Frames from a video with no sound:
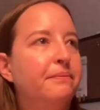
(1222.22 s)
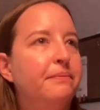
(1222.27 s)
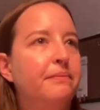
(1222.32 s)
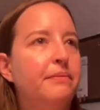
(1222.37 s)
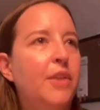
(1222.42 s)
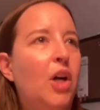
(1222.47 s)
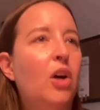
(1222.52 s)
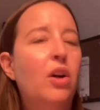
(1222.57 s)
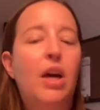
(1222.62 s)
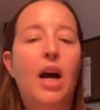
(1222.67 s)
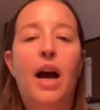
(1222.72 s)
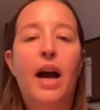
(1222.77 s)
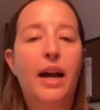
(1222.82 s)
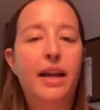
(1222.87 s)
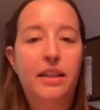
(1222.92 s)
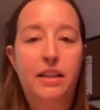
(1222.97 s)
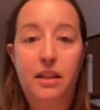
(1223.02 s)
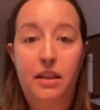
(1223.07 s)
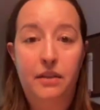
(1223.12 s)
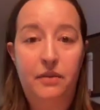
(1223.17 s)
all
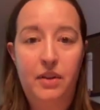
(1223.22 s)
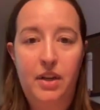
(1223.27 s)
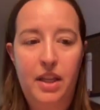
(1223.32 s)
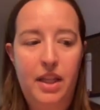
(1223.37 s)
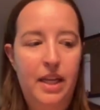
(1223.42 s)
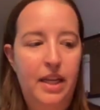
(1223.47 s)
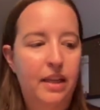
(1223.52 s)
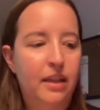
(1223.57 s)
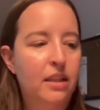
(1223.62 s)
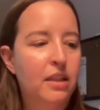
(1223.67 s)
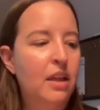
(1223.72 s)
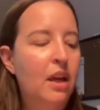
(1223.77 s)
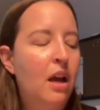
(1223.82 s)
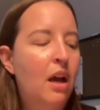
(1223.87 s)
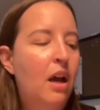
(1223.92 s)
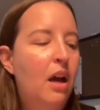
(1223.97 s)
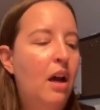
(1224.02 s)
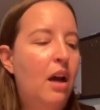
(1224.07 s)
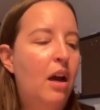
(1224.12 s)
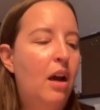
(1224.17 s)
kinds of different things
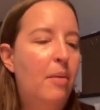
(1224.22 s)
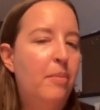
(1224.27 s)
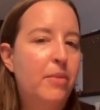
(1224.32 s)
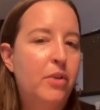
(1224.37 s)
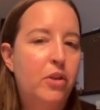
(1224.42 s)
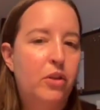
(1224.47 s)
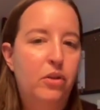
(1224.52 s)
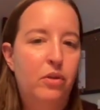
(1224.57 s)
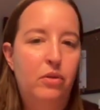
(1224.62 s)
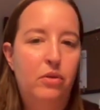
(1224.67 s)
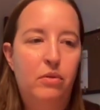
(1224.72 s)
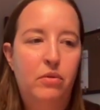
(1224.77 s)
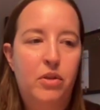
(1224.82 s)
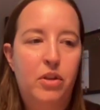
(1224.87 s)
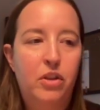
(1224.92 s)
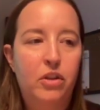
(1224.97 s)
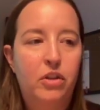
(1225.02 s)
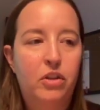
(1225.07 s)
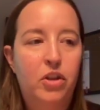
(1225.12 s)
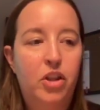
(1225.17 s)

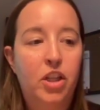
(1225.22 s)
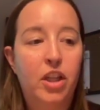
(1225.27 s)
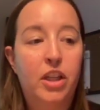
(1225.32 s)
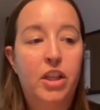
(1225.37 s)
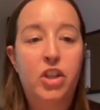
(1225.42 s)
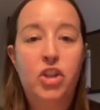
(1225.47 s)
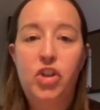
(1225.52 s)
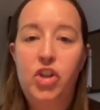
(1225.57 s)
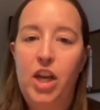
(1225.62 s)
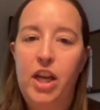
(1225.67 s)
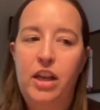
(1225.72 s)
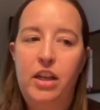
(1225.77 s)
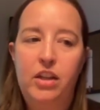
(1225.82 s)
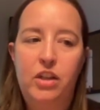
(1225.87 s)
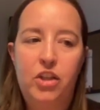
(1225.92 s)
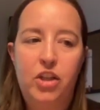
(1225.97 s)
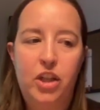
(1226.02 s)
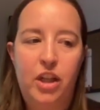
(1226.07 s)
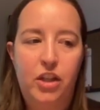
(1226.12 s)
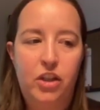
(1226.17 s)
to
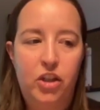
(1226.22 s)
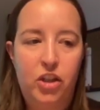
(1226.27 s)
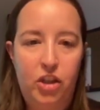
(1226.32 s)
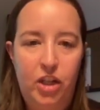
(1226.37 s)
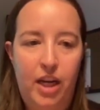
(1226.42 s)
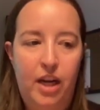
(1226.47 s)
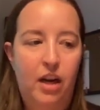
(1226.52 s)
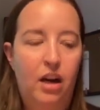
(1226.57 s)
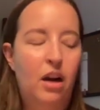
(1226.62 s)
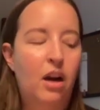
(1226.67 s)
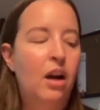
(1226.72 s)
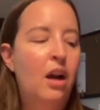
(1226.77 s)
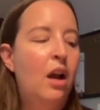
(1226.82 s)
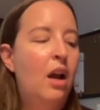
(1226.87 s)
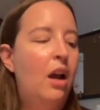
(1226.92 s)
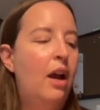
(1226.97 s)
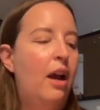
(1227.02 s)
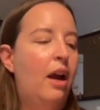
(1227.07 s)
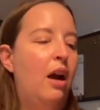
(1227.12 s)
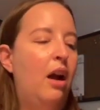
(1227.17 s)
exchange and share
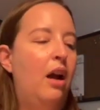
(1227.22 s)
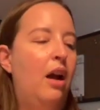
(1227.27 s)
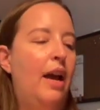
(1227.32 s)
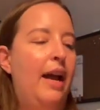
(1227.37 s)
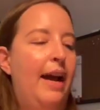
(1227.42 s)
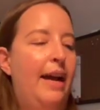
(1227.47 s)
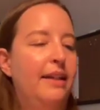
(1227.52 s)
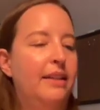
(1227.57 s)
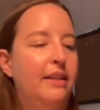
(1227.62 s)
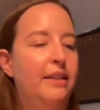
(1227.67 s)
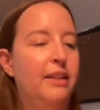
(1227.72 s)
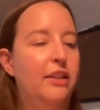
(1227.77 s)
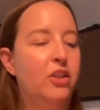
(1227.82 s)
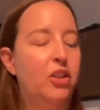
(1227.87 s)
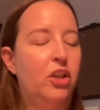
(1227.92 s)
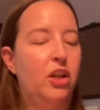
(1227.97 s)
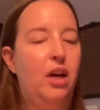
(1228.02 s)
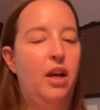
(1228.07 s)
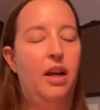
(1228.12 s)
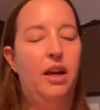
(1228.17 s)
at
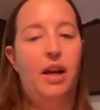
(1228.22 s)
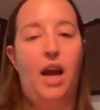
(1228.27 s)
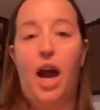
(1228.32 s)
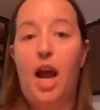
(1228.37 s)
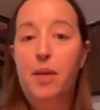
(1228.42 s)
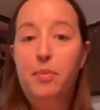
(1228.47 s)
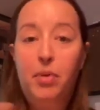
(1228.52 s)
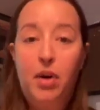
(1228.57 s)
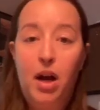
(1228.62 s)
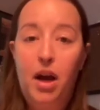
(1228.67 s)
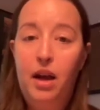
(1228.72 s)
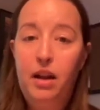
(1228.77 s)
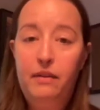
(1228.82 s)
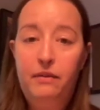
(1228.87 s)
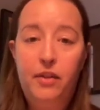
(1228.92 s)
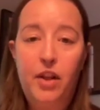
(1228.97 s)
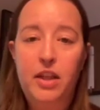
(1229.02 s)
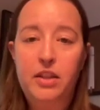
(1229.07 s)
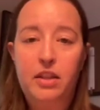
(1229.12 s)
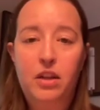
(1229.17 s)
StitchCon. I brought
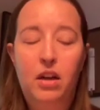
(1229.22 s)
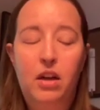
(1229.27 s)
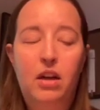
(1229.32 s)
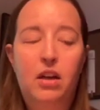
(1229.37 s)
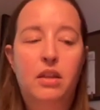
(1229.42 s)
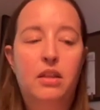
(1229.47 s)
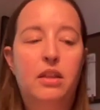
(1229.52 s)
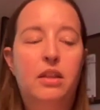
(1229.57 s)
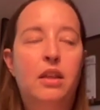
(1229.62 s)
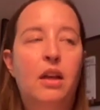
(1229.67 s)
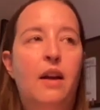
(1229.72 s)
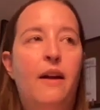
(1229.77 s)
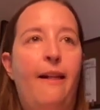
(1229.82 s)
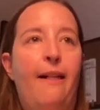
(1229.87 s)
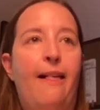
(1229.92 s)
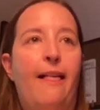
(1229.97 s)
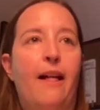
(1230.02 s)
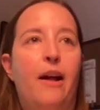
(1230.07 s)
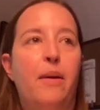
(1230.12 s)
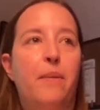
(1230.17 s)
floss cards
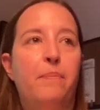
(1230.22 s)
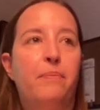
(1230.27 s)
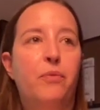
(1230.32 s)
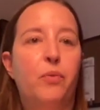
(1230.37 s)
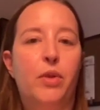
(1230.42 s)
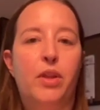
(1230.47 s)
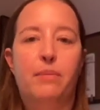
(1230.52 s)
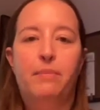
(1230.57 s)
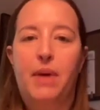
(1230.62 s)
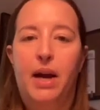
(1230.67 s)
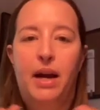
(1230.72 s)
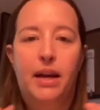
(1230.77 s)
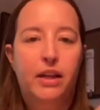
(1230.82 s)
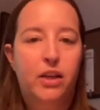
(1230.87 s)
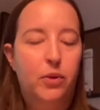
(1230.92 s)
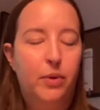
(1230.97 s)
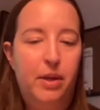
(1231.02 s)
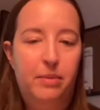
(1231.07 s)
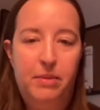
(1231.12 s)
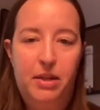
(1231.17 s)
with my
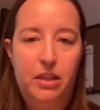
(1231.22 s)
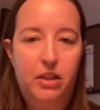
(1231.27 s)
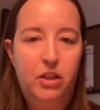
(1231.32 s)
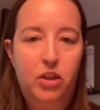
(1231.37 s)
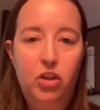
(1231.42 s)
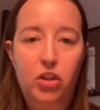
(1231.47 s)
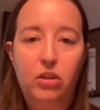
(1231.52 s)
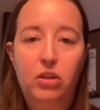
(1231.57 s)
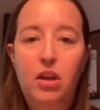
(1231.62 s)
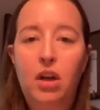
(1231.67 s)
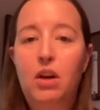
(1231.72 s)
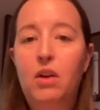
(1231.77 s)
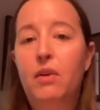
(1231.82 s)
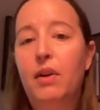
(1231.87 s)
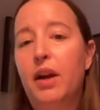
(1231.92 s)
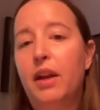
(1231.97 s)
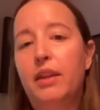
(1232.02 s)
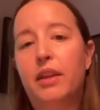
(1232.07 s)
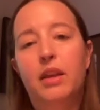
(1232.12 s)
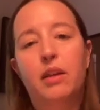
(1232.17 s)
20-Minute Stitcher logo
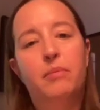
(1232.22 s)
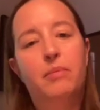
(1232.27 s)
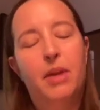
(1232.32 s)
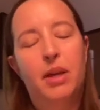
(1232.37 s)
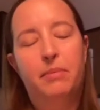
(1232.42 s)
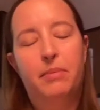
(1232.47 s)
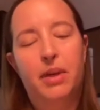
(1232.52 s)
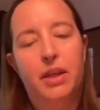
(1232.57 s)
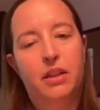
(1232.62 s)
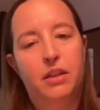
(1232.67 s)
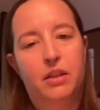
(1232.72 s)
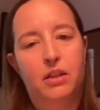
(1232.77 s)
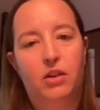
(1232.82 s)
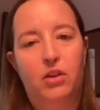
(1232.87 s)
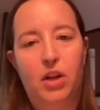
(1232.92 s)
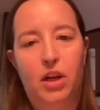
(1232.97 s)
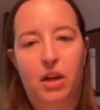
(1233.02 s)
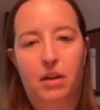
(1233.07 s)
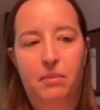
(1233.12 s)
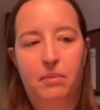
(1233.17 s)
on them and my
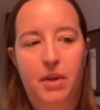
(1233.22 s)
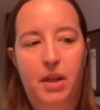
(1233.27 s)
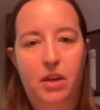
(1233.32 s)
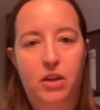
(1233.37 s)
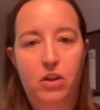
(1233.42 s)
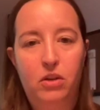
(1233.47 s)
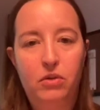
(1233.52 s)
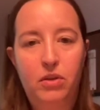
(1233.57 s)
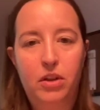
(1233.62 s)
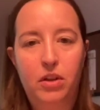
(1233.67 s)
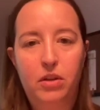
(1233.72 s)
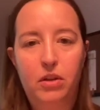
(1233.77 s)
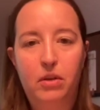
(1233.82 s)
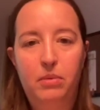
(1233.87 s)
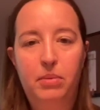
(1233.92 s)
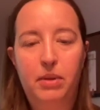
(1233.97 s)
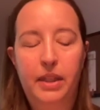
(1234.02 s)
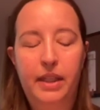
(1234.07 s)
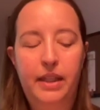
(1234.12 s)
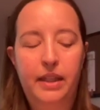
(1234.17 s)
Instagram and
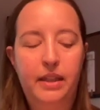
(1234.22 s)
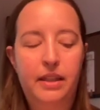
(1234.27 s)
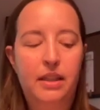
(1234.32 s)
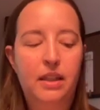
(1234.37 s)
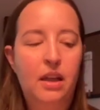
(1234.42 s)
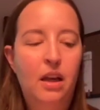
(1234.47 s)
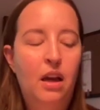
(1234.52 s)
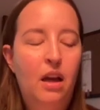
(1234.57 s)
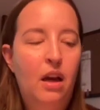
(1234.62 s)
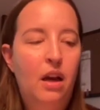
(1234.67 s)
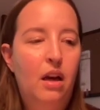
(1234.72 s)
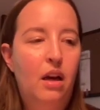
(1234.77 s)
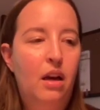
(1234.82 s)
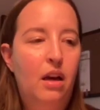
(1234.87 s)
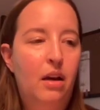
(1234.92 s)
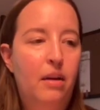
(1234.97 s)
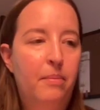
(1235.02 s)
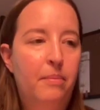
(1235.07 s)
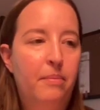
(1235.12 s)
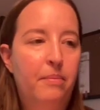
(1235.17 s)
YouTube links.
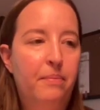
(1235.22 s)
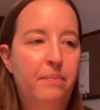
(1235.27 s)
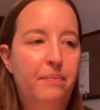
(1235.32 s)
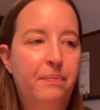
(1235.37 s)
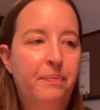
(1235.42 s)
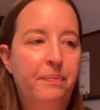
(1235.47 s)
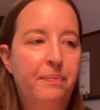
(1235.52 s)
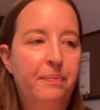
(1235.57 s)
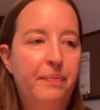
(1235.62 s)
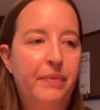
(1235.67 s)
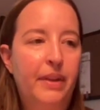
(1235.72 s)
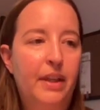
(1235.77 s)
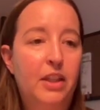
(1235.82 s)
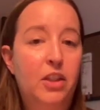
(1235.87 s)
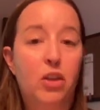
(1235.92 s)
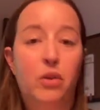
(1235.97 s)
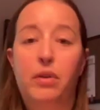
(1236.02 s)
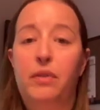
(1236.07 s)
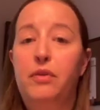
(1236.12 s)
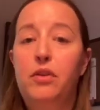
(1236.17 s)

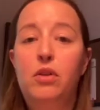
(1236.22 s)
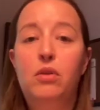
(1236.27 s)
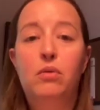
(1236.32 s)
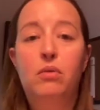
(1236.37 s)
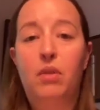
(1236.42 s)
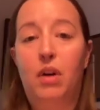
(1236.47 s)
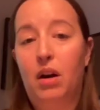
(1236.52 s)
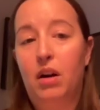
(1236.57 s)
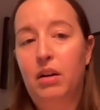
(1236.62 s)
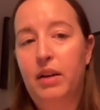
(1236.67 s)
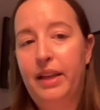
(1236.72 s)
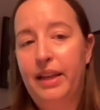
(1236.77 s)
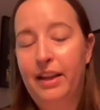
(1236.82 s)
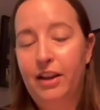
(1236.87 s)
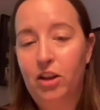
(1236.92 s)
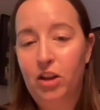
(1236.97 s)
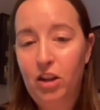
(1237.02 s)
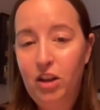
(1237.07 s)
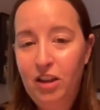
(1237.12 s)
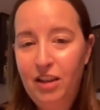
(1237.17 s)
So if you are
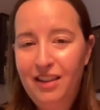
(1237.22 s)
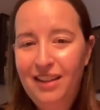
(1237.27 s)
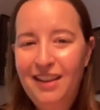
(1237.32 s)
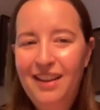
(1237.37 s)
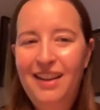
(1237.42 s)
here,